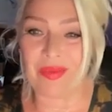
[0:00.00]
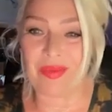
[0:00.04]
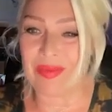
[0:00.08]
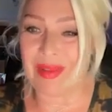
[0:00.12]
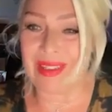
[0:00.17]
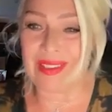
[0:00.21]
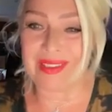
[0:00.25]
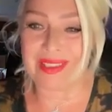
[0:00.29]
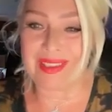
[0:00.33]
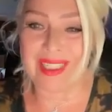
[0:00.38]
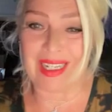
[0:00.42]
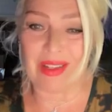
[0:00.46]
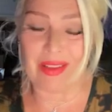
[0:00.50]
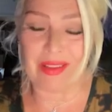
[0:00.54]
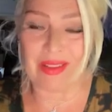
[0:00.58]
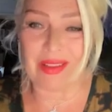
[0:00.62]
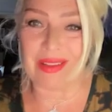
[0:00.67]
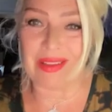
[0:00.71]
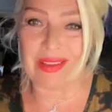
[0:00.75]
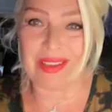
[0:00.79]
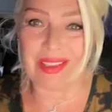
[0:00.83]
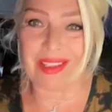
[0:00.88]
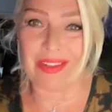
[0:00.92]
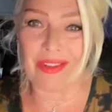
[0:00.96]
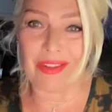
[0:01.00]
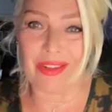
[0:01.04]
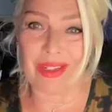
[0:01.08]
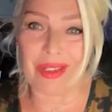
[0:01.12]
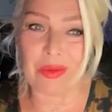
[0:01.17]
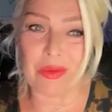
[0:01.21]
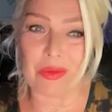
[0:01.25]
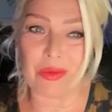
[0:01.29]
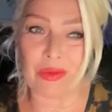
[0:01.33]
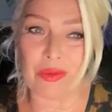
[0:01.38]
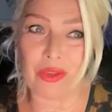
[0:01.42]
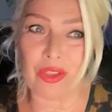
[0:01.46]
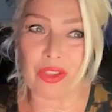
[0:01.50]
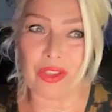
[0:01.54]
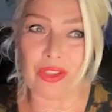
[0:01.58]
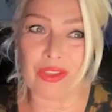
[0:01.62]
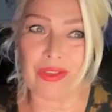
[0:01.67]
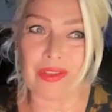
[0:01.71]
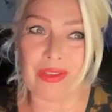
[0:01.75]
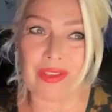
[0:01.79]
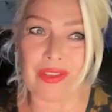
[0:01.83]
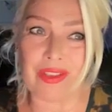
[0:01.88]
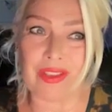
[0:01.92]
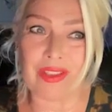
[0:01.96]
belt out those incredible
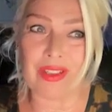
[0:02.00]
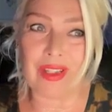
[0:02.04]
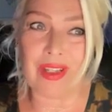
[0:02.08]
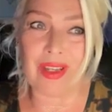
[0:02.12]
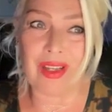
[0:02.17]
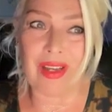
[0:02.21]
tunes.